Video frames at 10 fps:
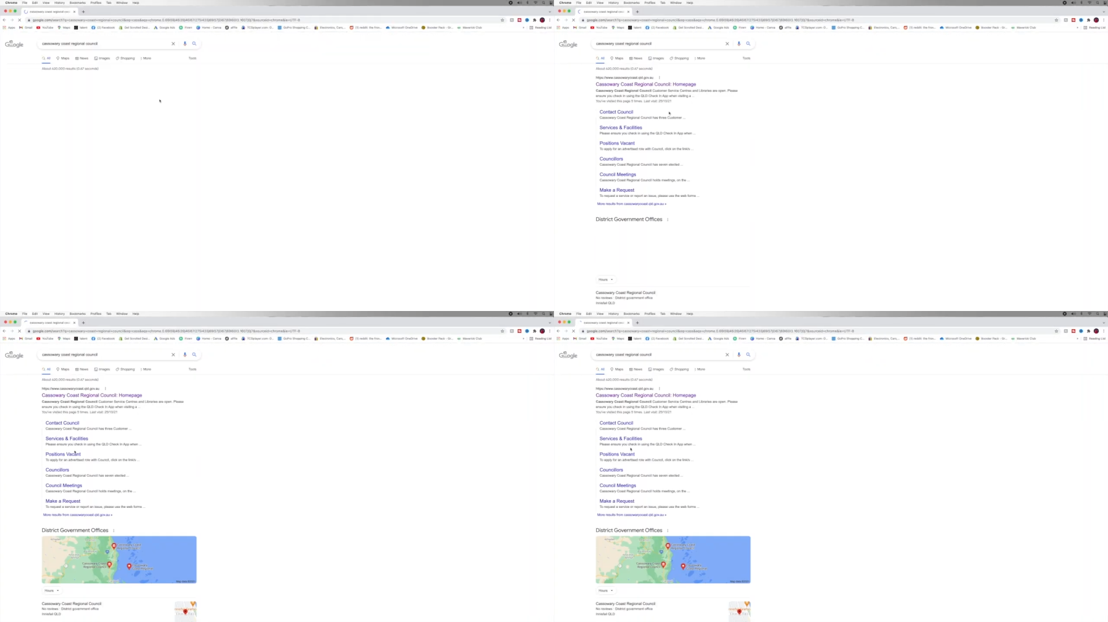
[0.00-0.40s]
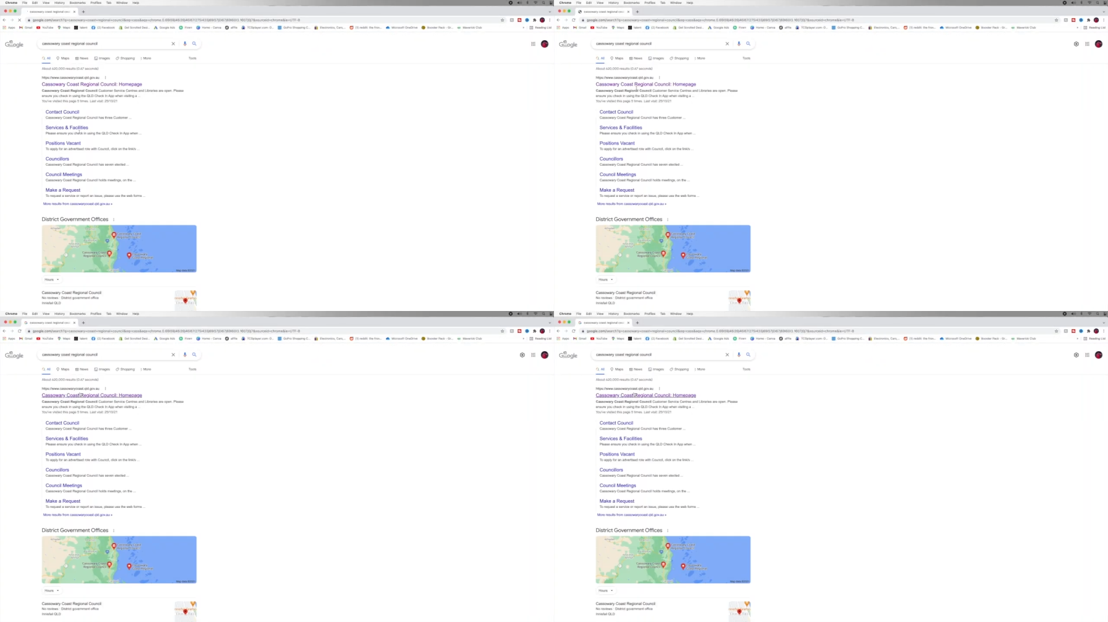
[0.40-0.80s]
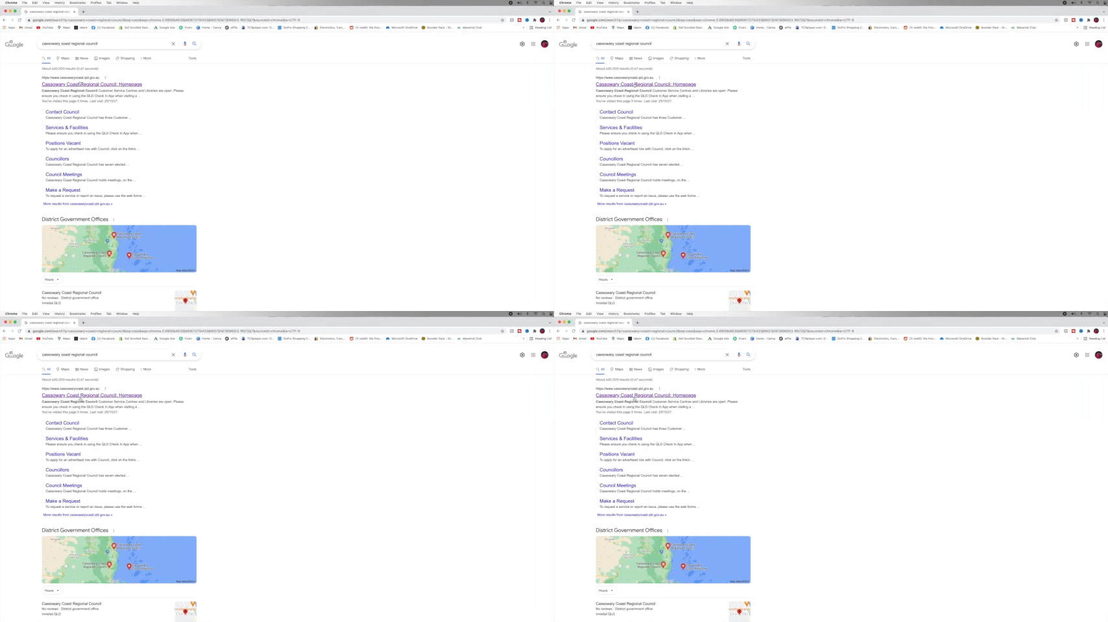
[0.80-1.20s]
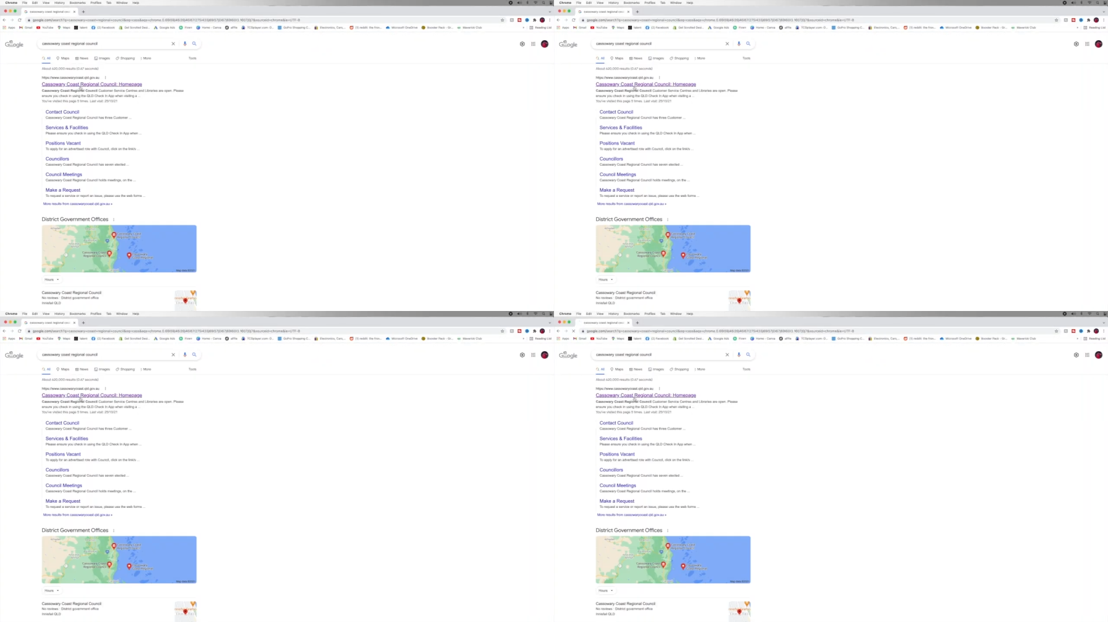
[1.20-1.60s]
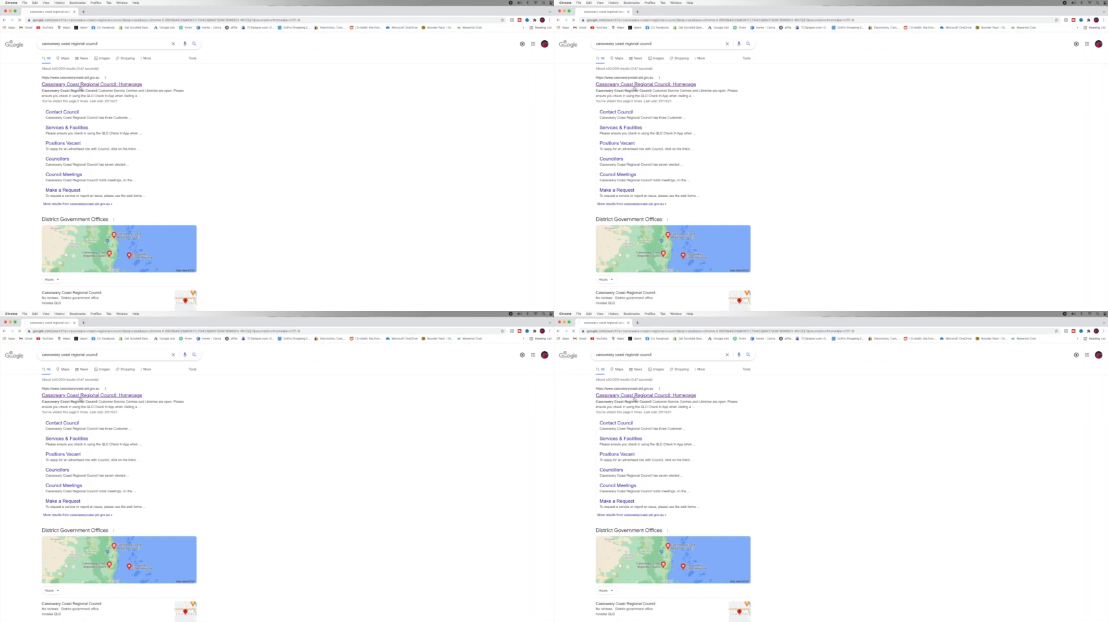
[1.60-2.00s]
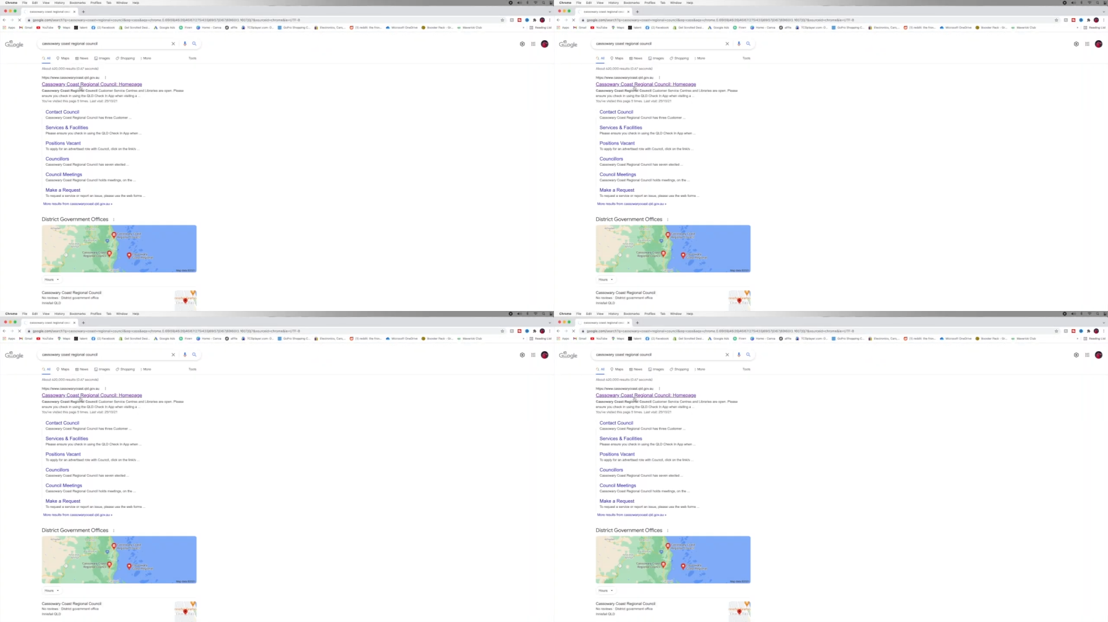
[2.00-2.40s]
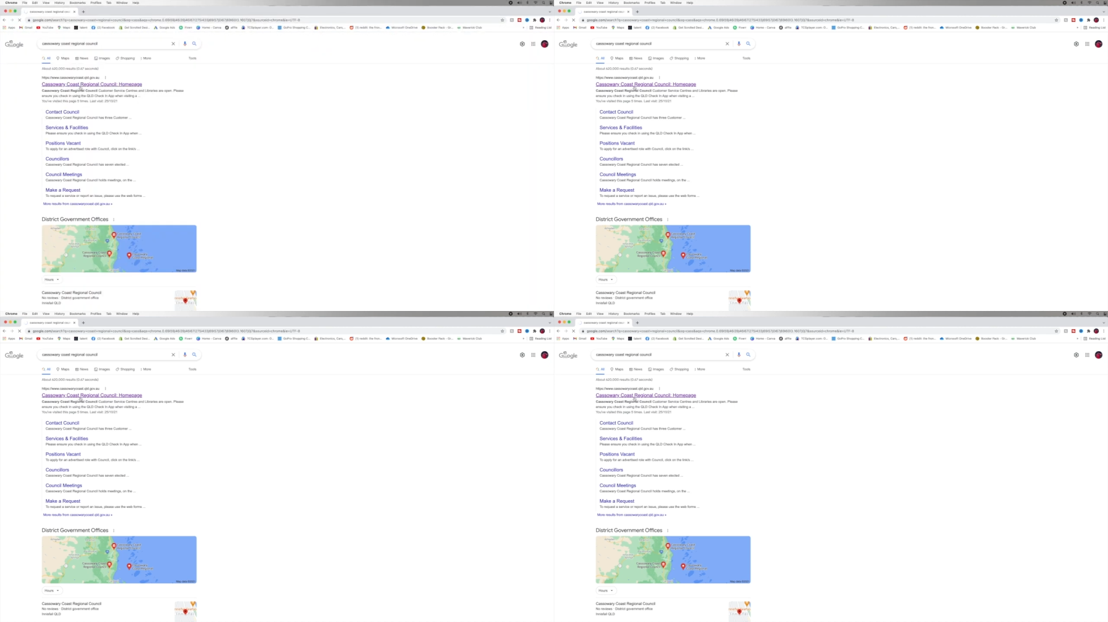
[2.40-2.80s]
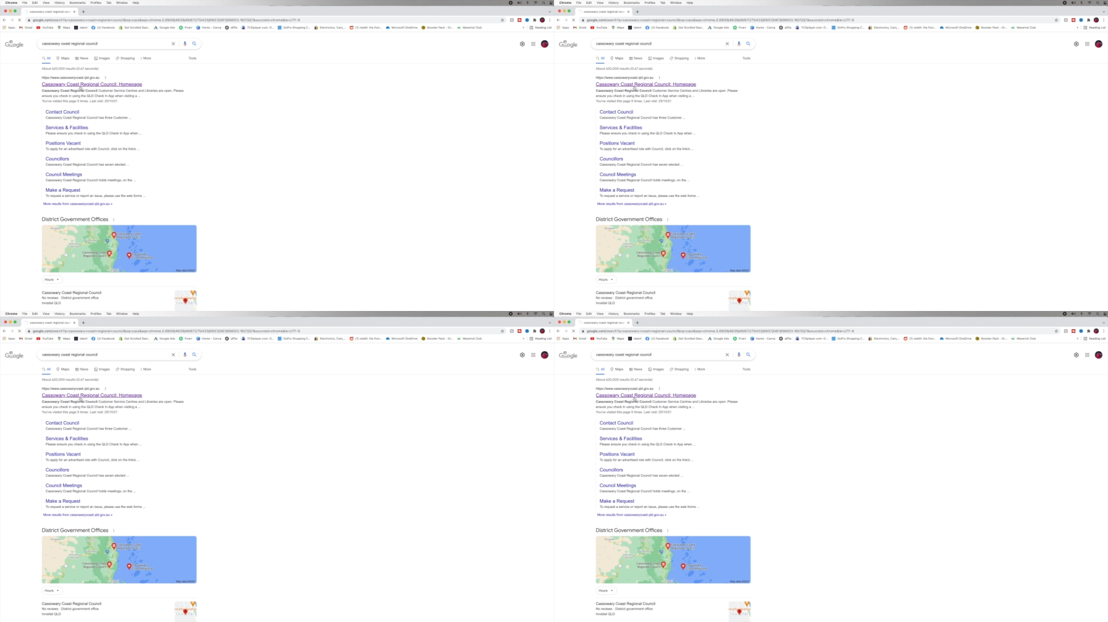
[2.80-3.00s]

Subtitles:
[unreadable: no face in view]